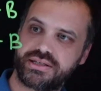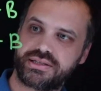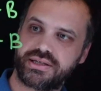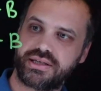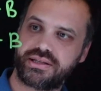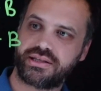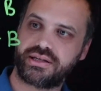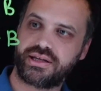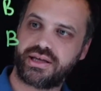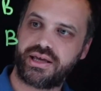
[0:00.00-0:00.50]

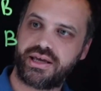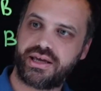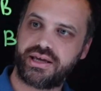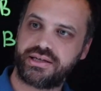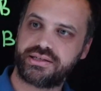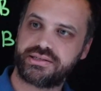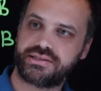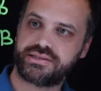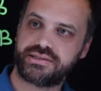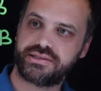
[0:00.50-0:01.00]
say that
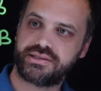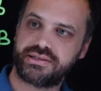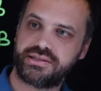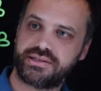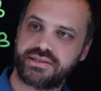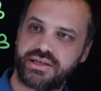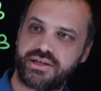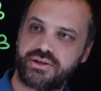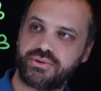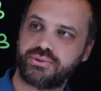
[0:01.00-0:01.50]
x
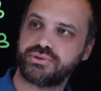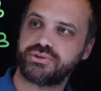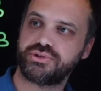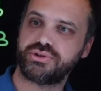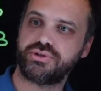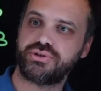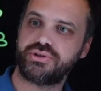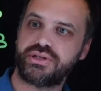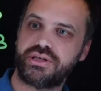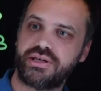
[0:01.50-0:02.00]
is equal
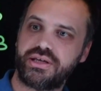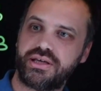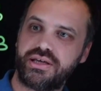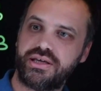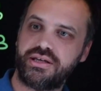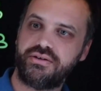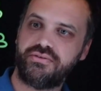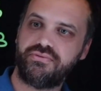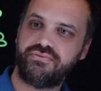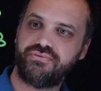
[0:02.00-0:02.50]
to the
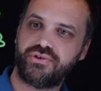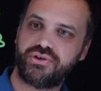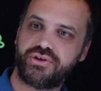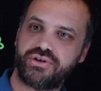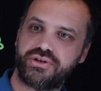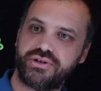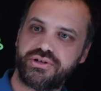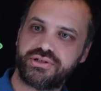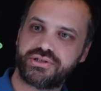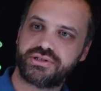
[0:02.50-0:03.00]

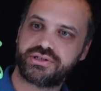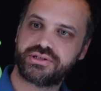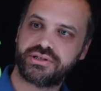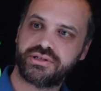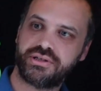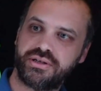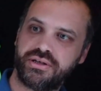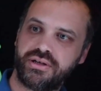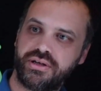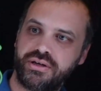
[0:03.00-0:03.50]

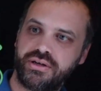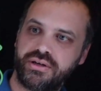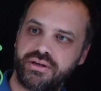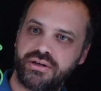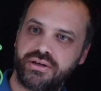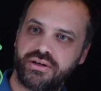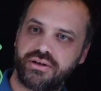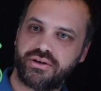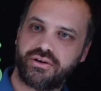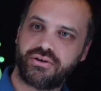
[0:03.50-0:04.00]
inverse
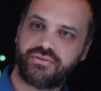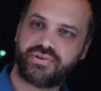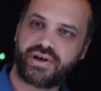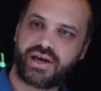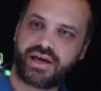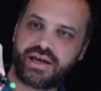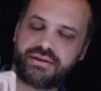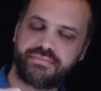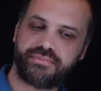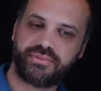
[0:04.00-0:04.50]
of
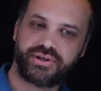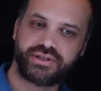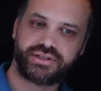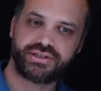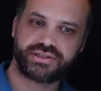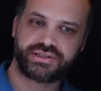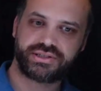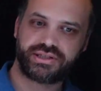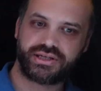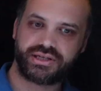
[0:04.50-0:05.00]
a
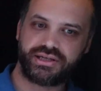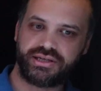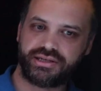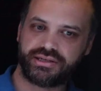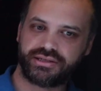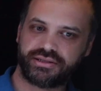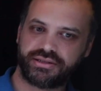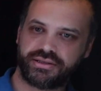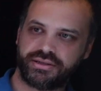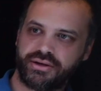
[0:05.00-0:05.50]
minus
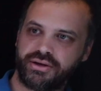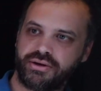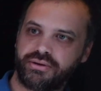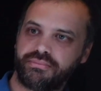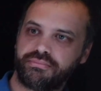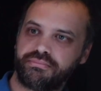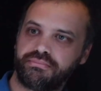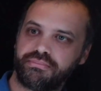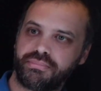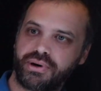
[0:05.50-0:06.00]
c
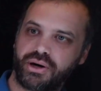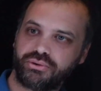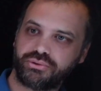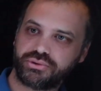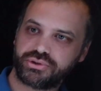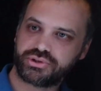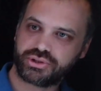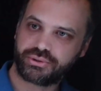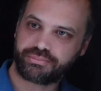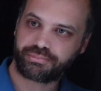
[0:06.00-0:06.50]

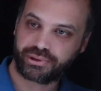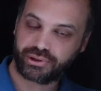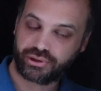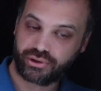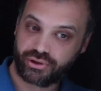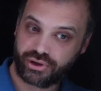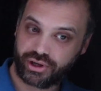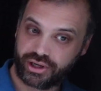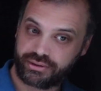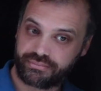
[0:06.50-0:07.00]

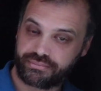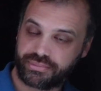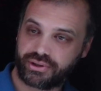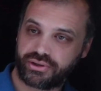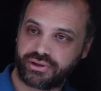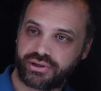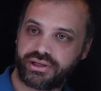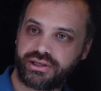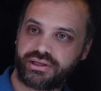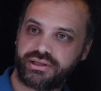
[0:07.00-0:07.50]
multiplied
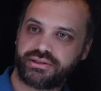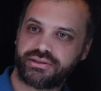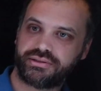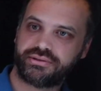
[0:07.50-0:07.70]
by